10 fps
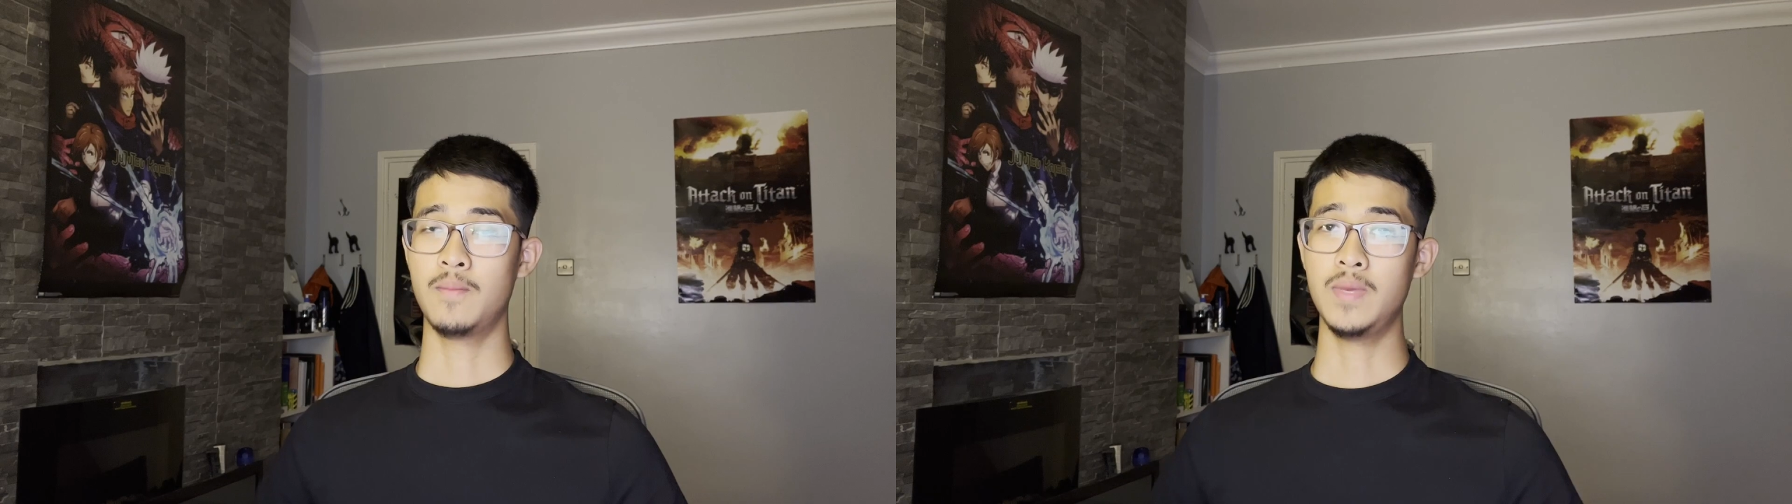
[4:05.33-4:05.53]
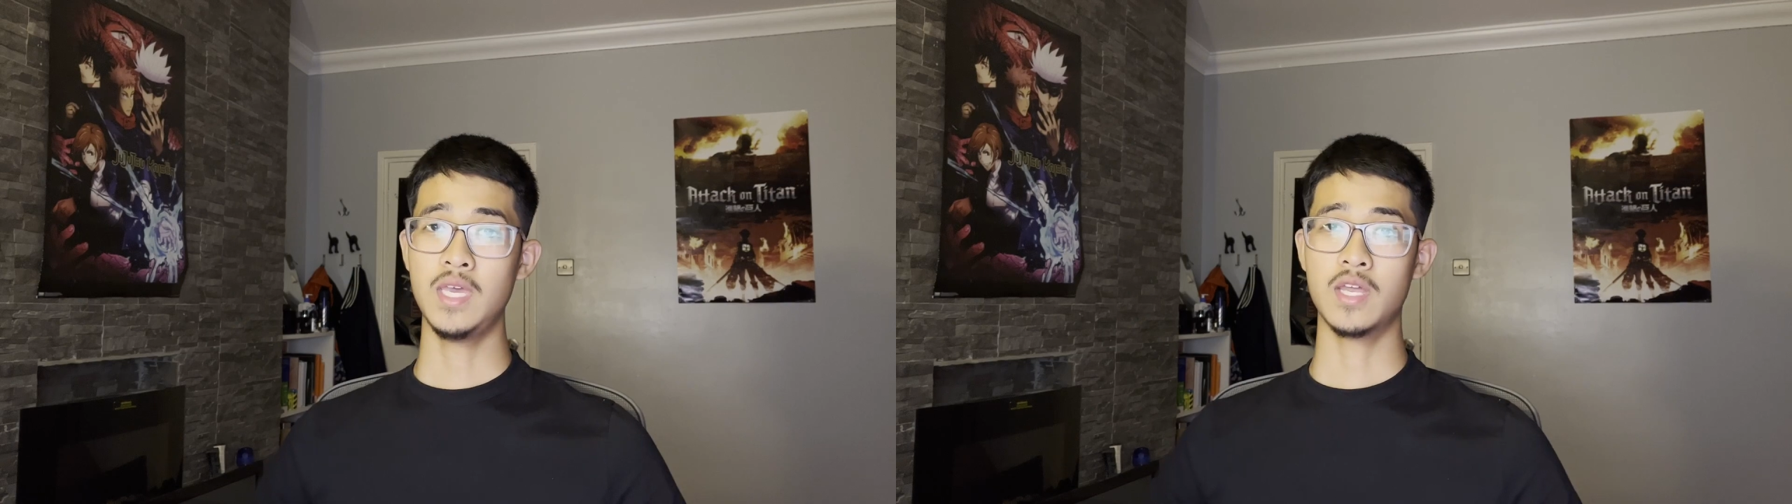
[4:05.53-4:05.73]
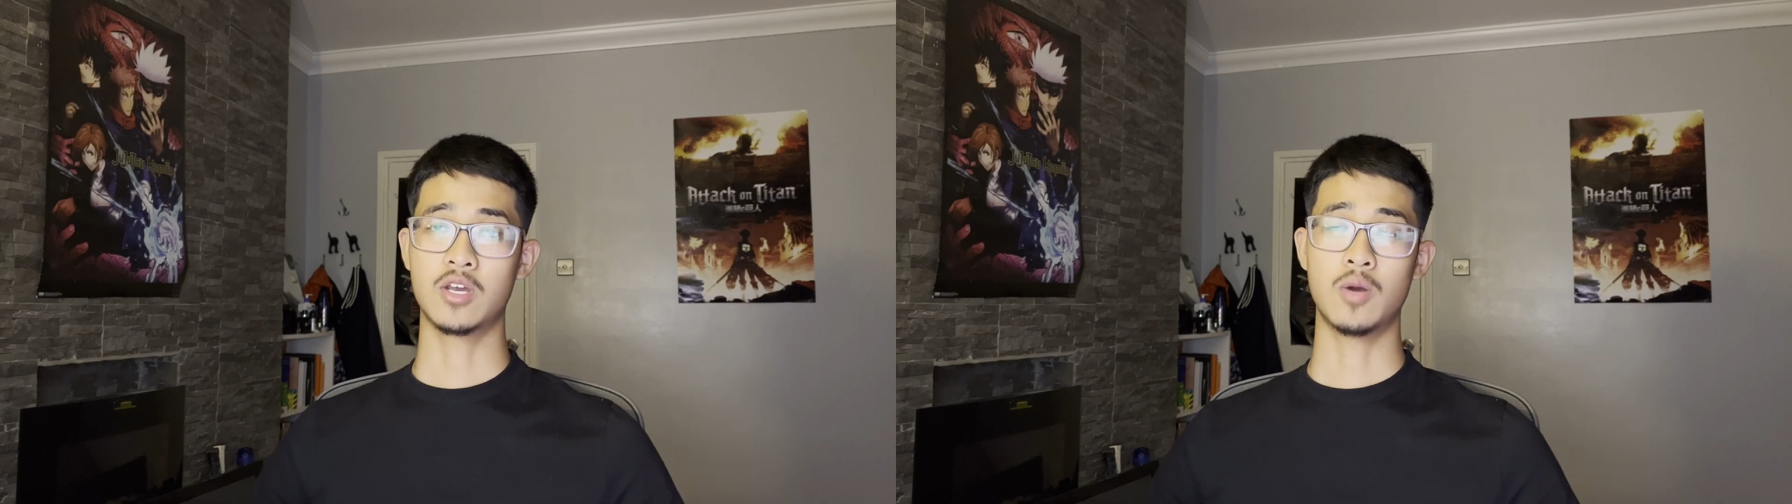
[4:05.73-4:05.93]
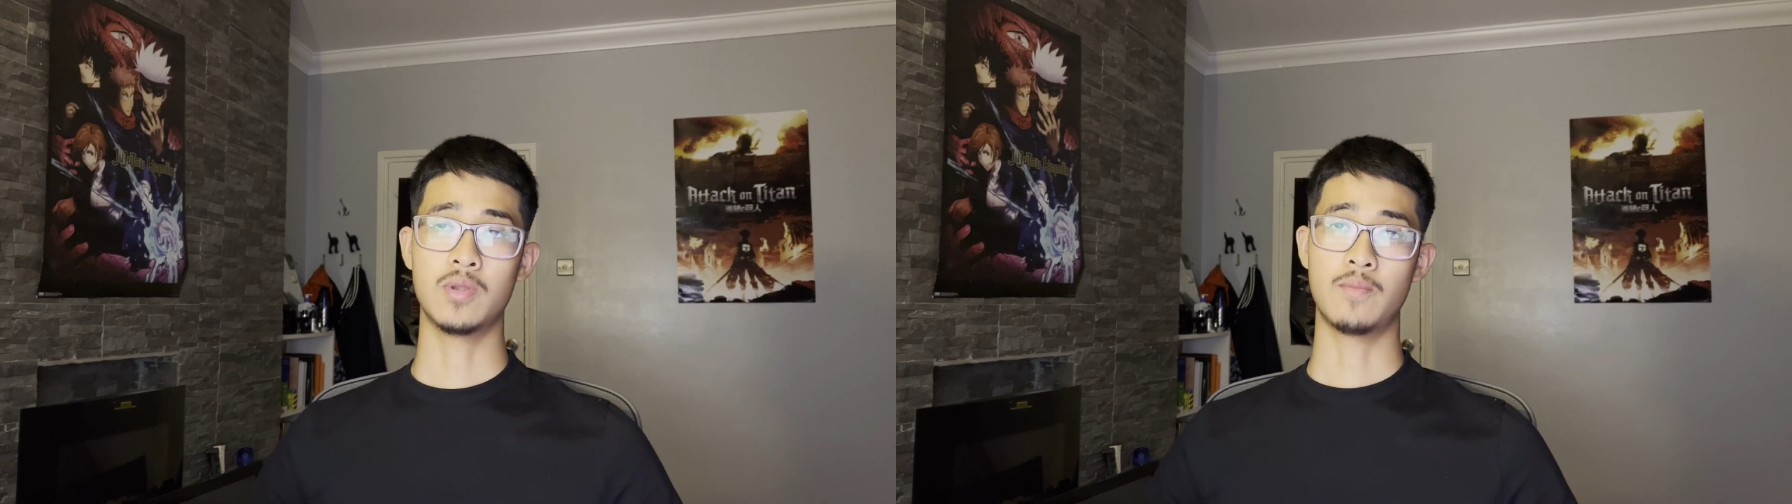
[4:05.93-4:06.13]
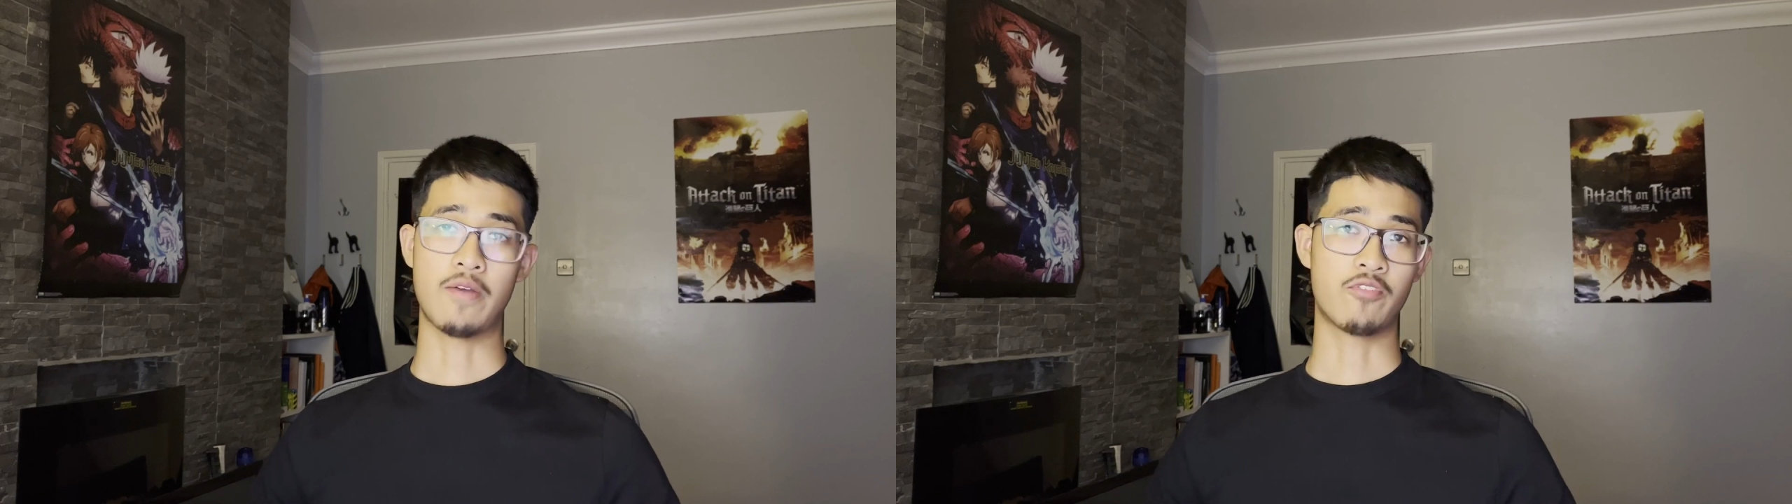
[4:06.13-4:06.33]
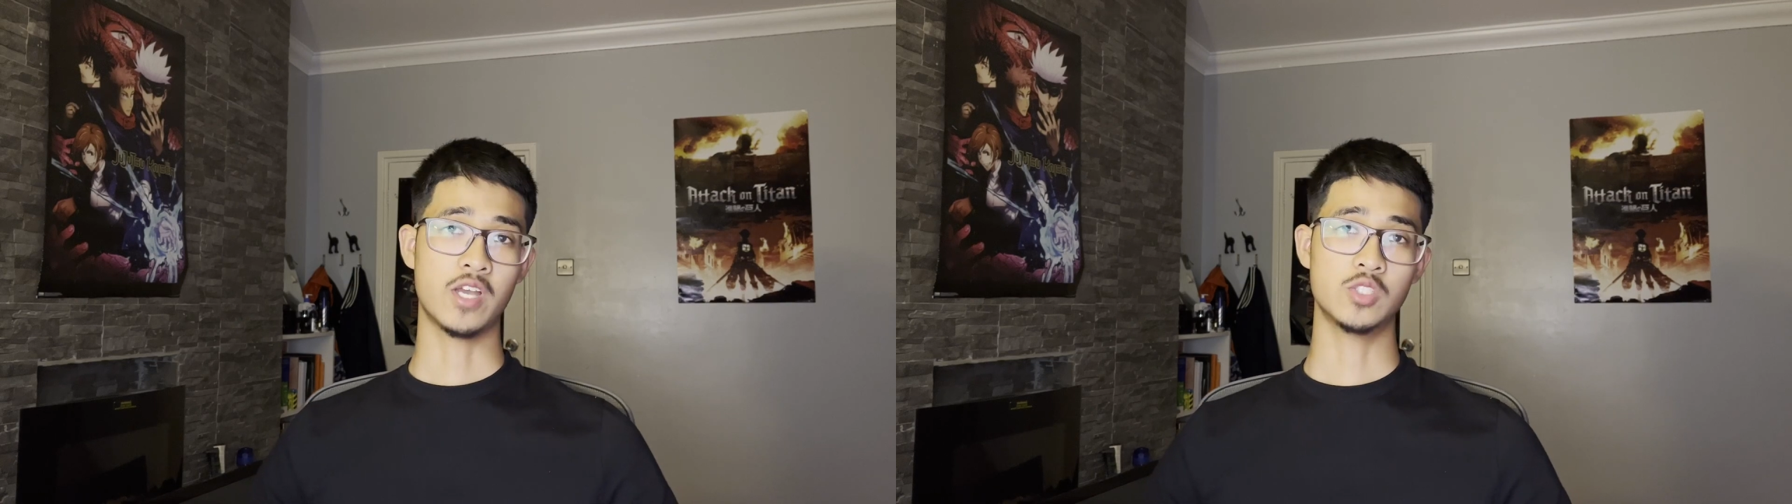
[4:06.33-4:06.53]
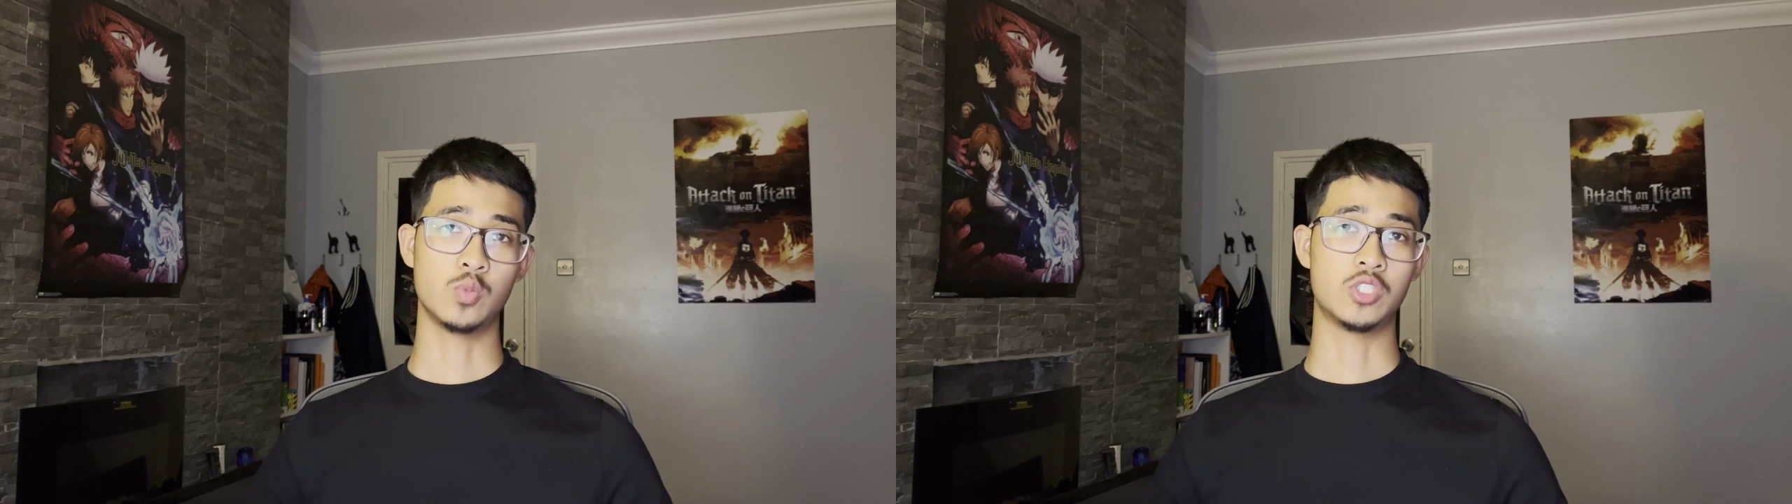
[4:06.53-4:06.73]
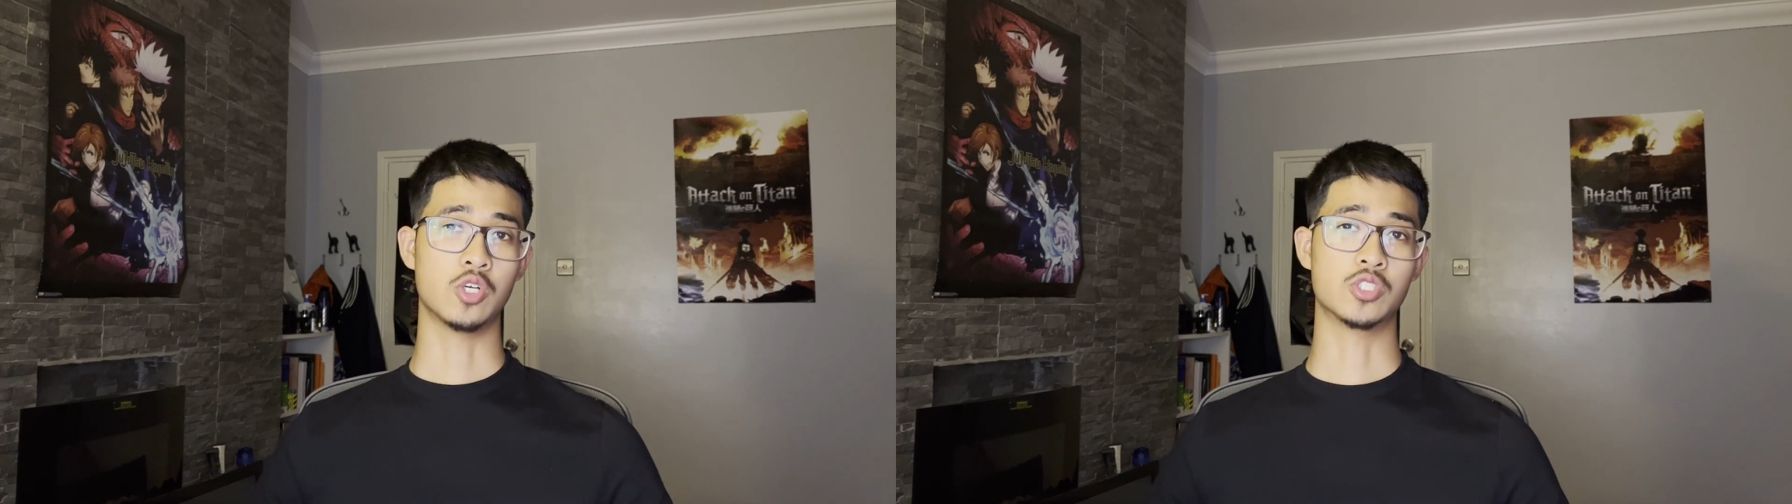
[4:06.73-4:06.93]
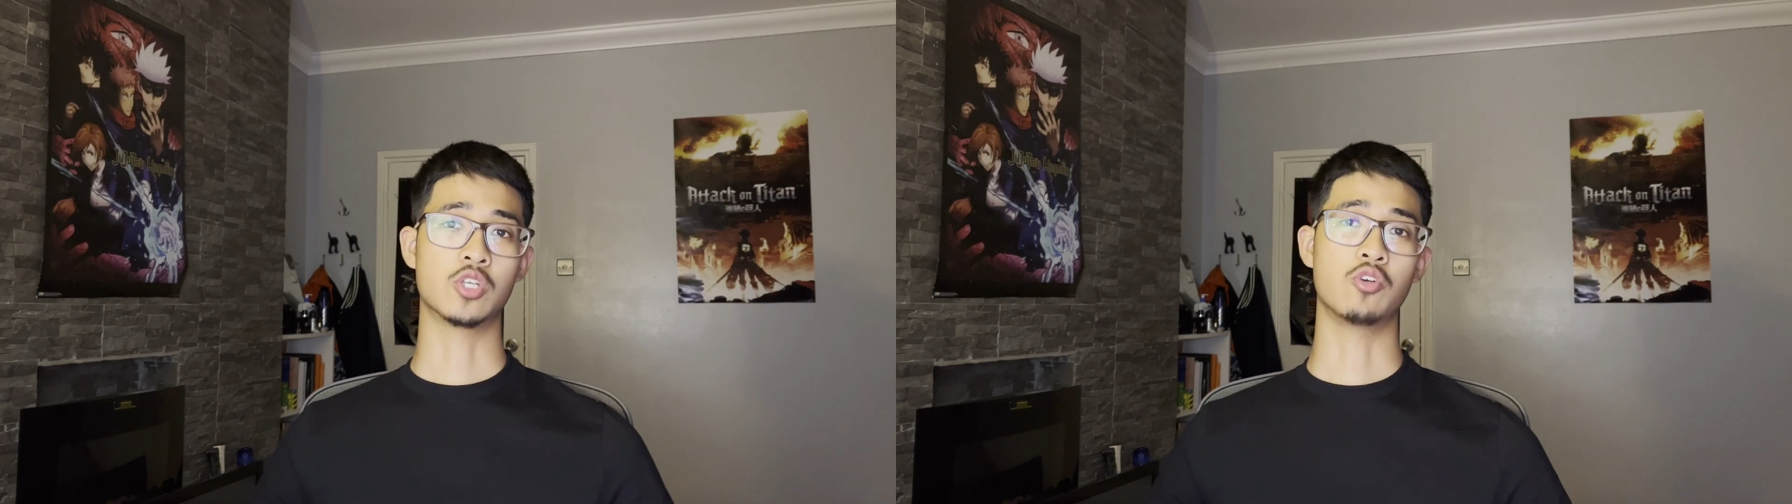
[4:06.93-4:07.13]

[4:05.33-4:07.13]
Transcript: Me and a couple of my friends, we chose to